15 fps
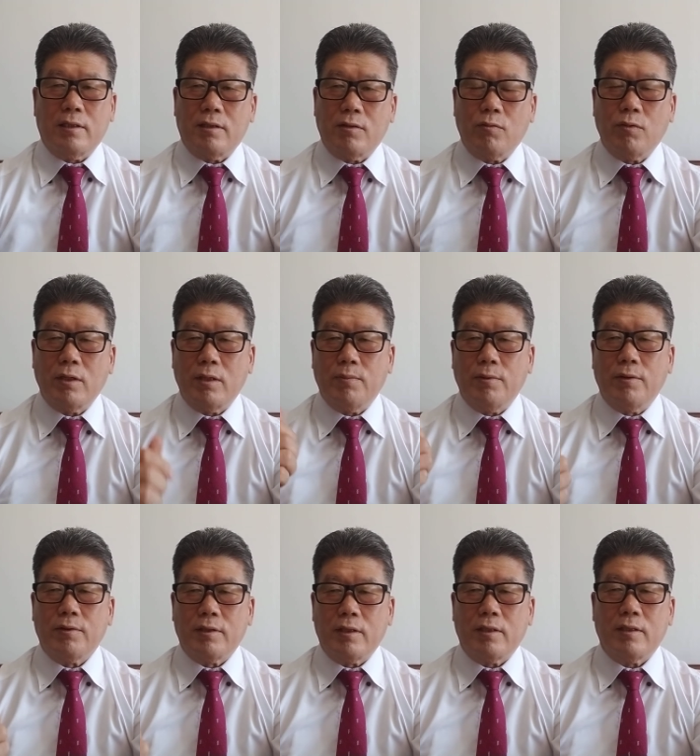the war
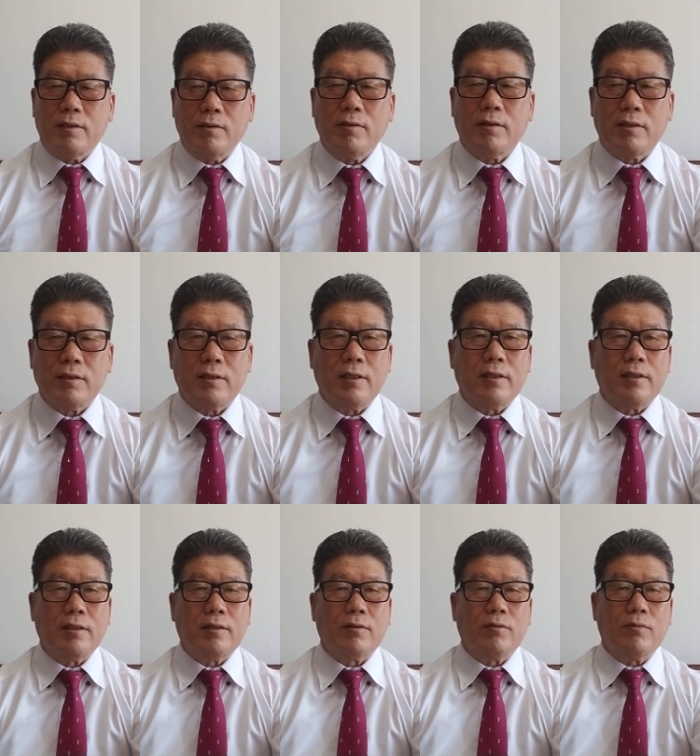bond, you understand,
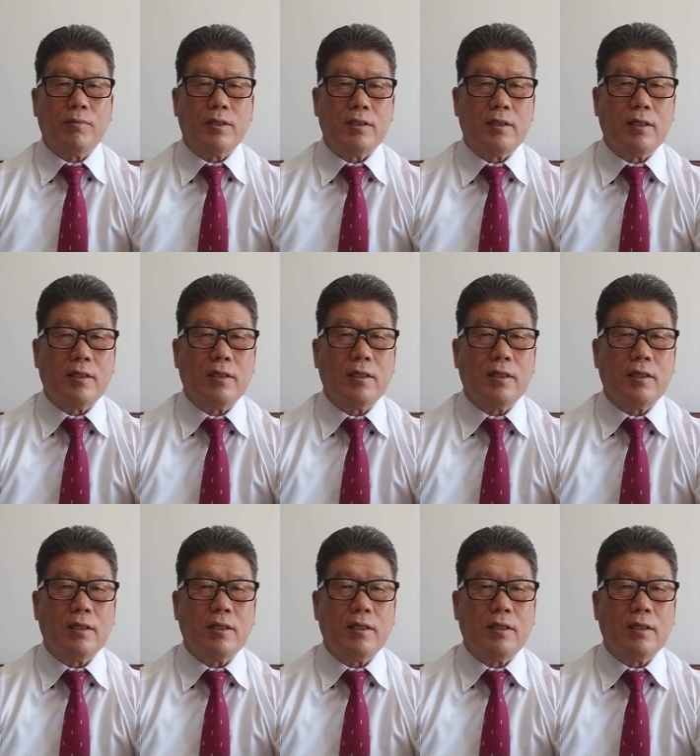too much.